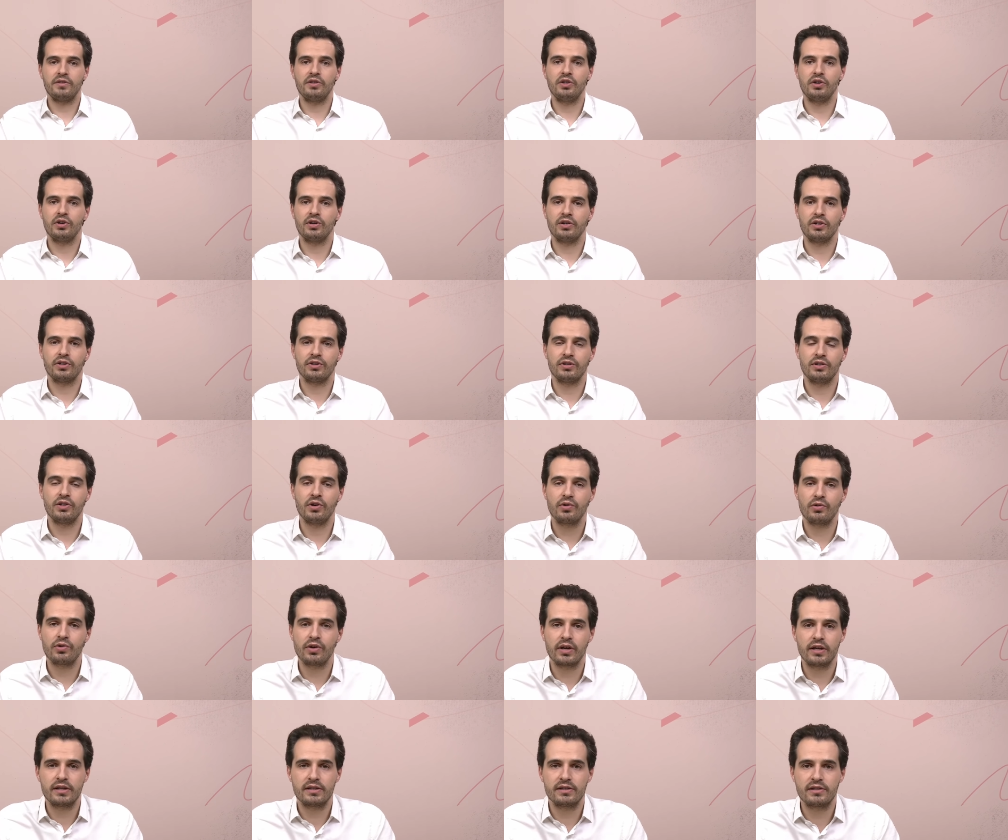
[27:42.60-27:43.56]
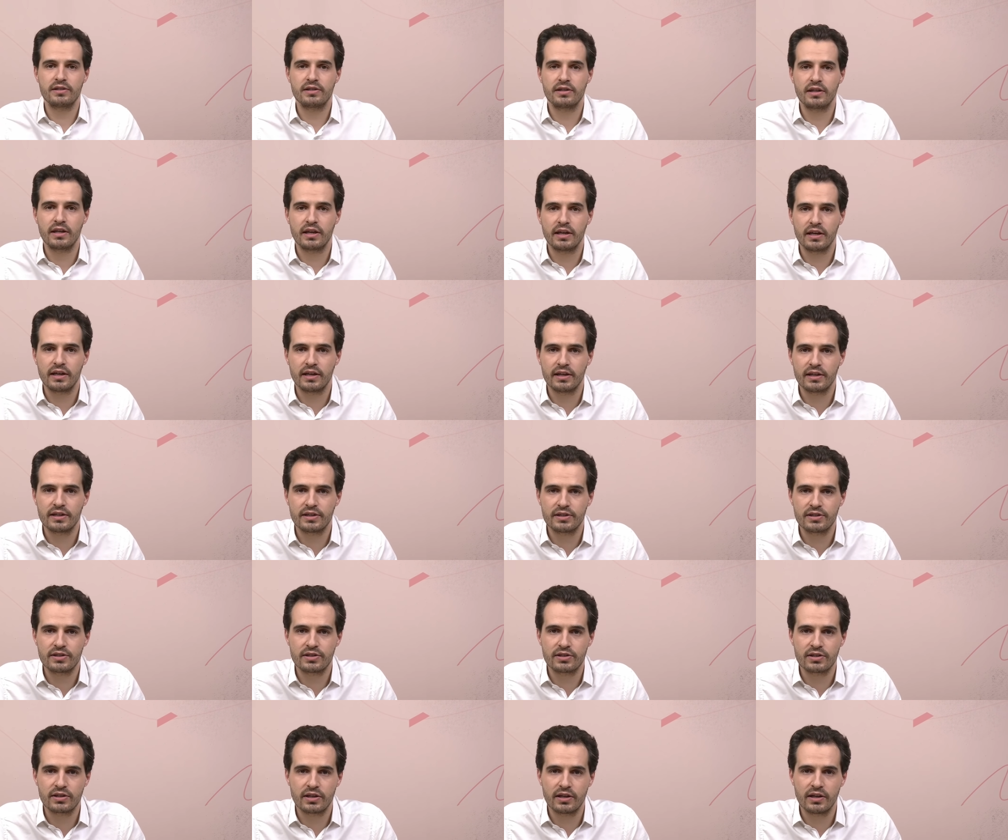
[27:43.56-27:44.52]
the rest
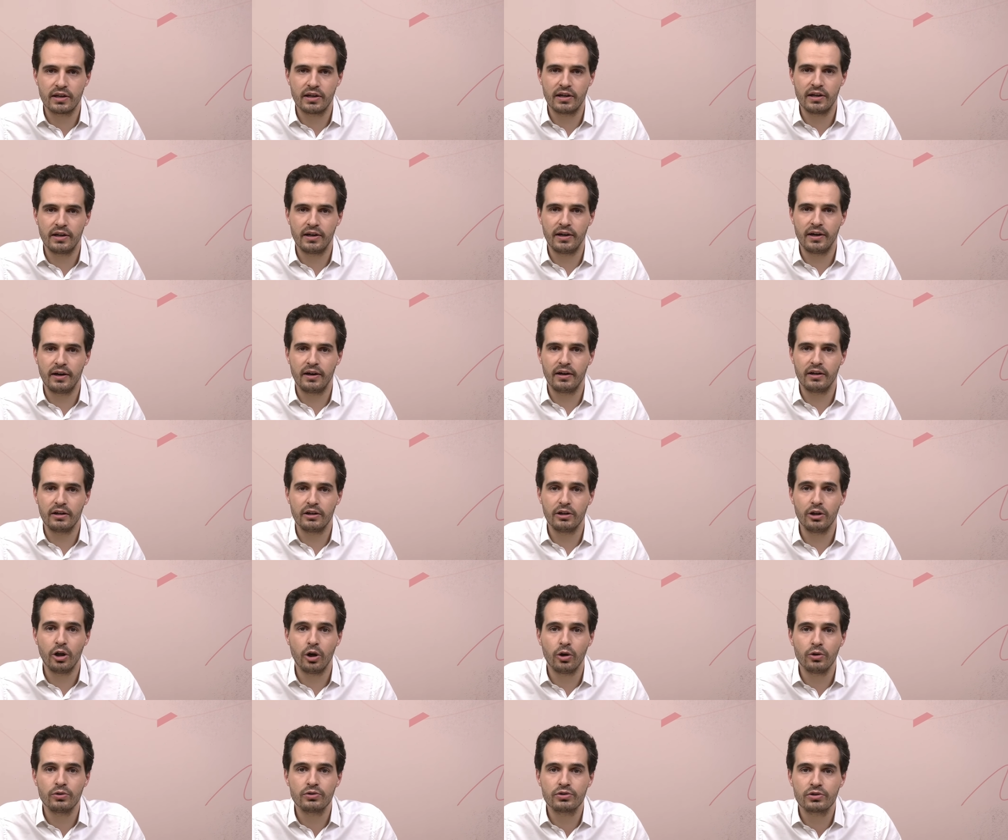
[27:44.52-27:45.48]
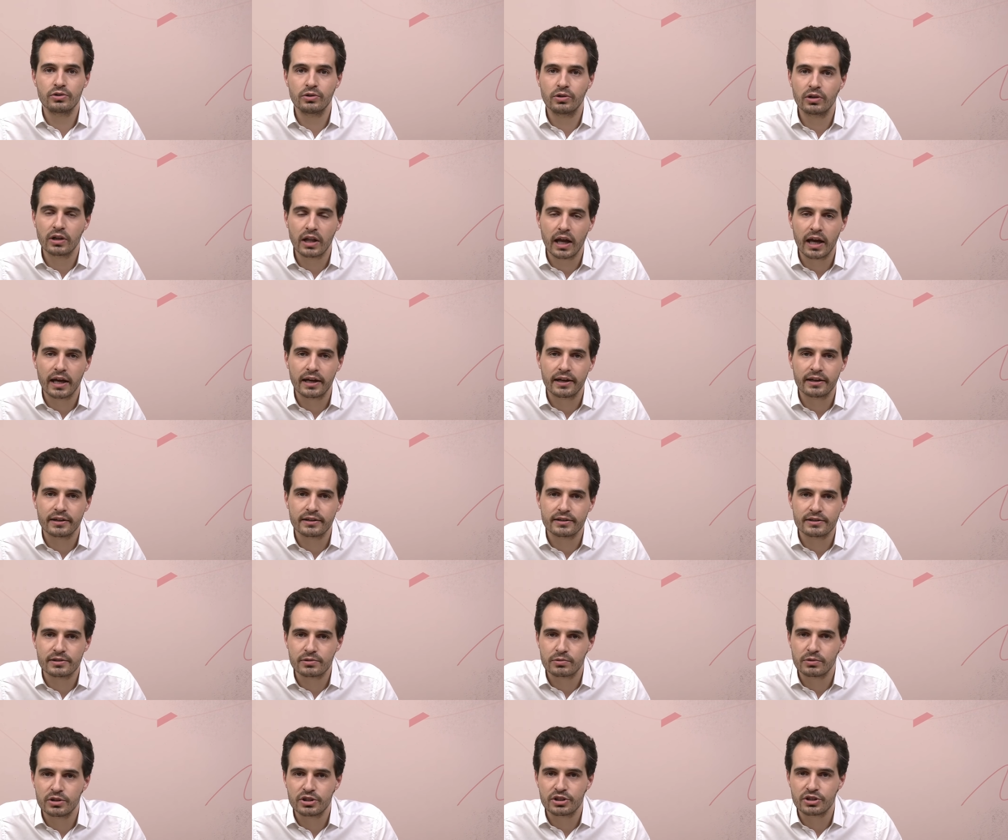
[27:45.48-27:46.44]
as loans to
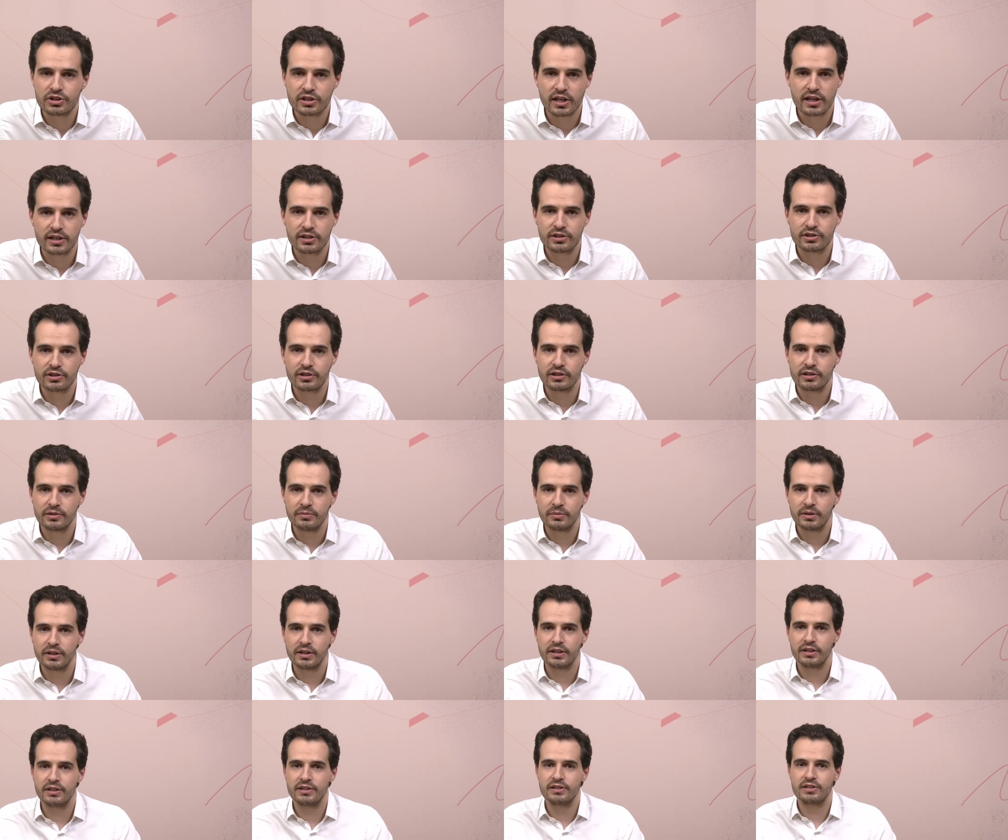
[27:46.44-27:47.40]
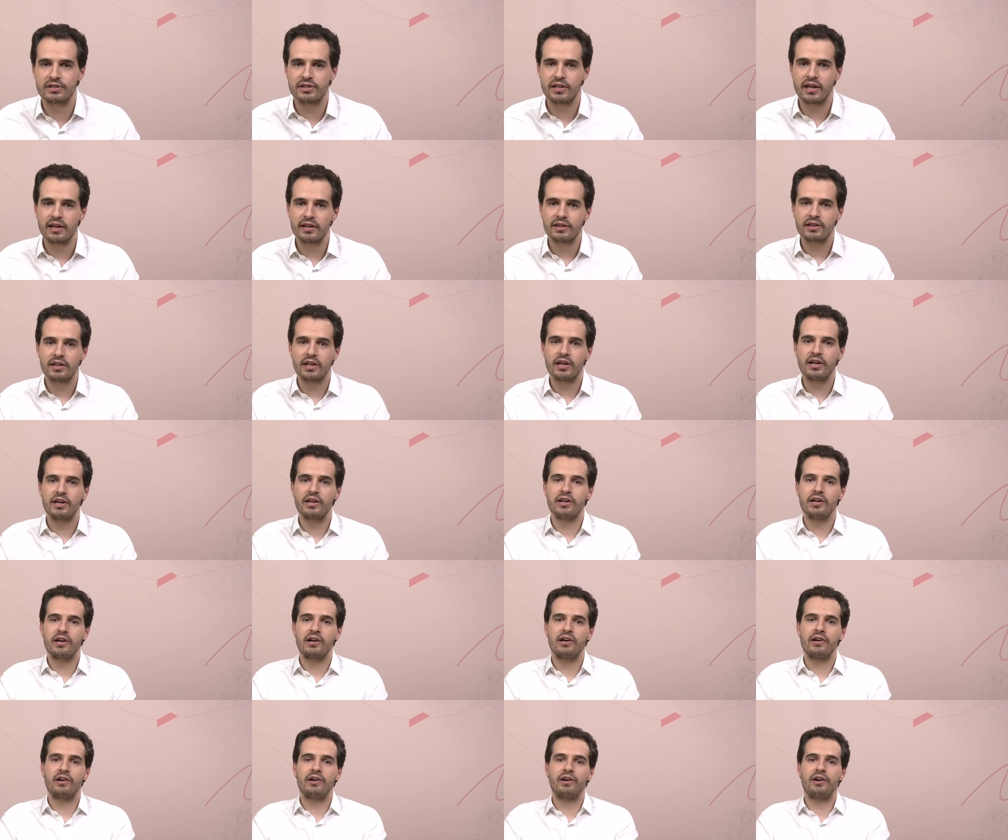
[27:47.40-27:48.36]
clients, which essentially means that they
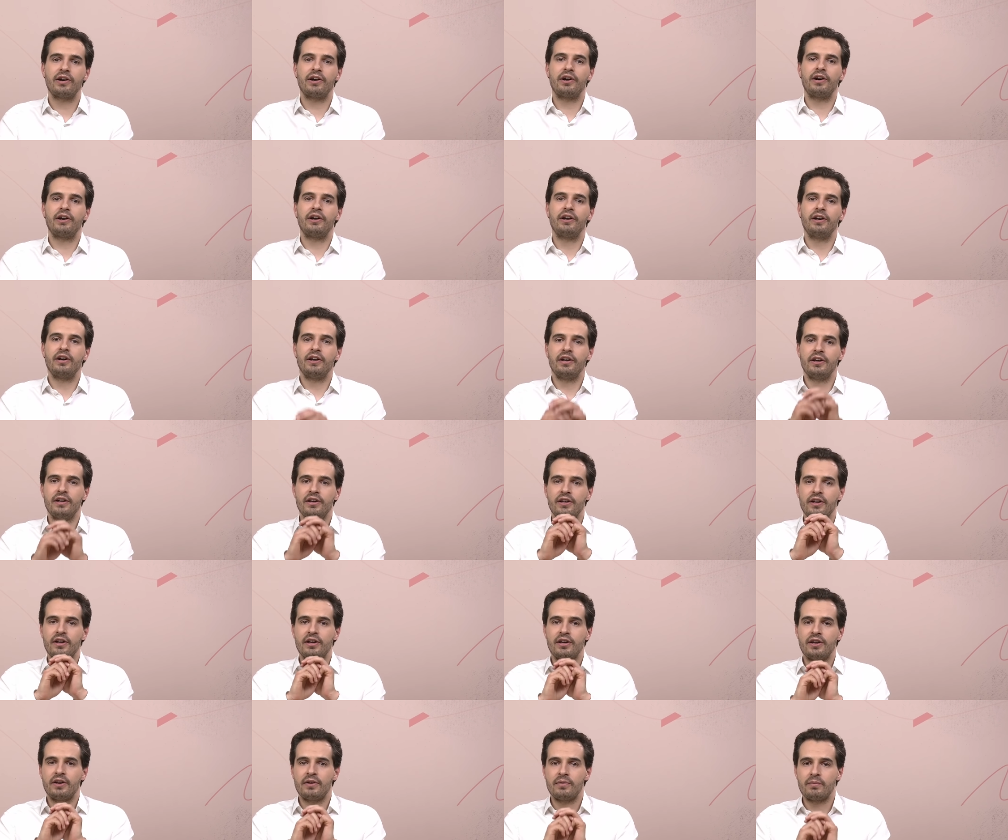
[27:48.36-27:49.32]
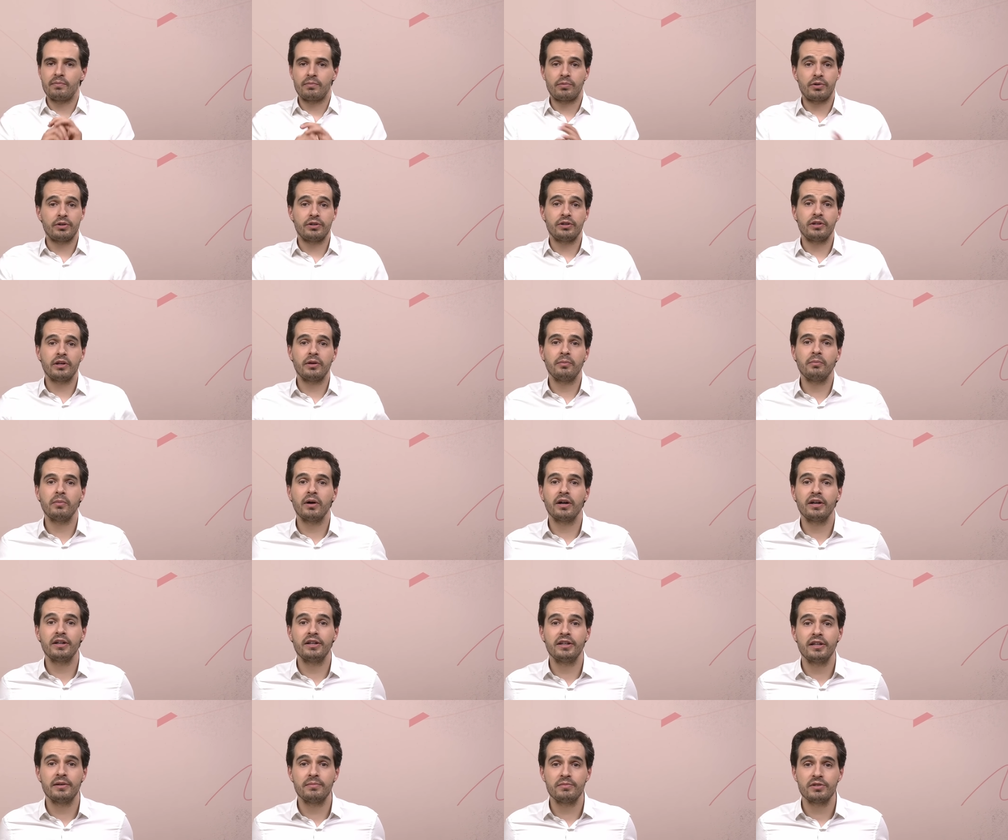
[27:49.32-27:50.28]
are printing
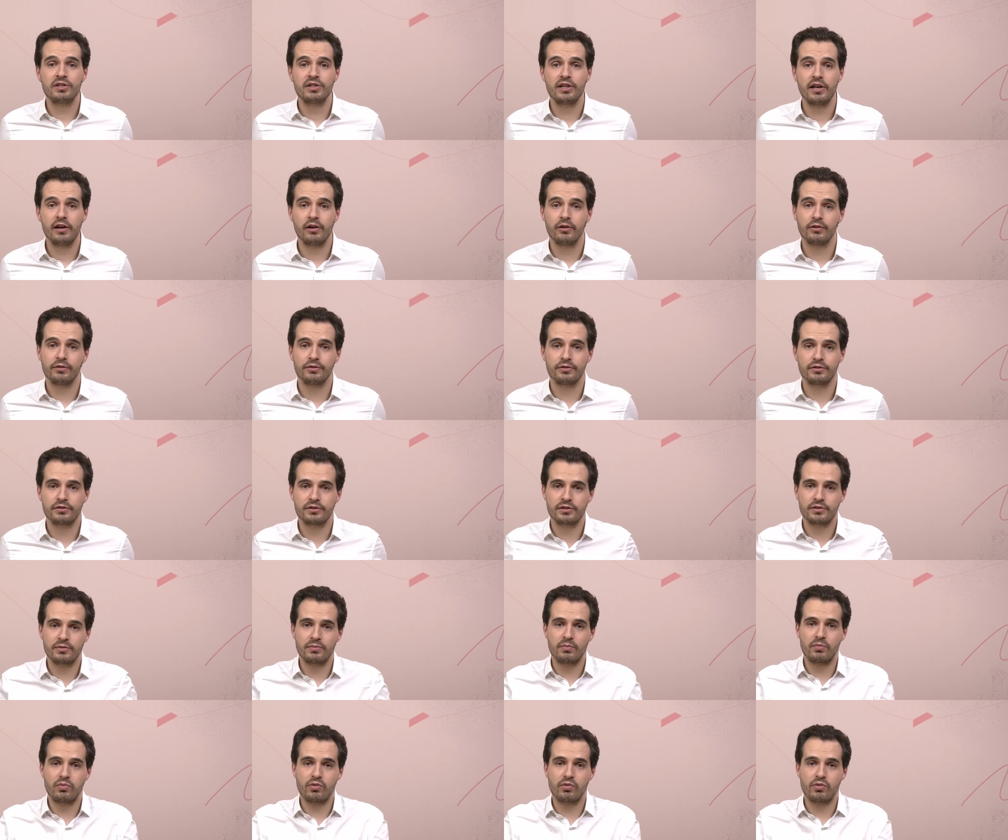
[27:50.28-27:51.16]
money themselves.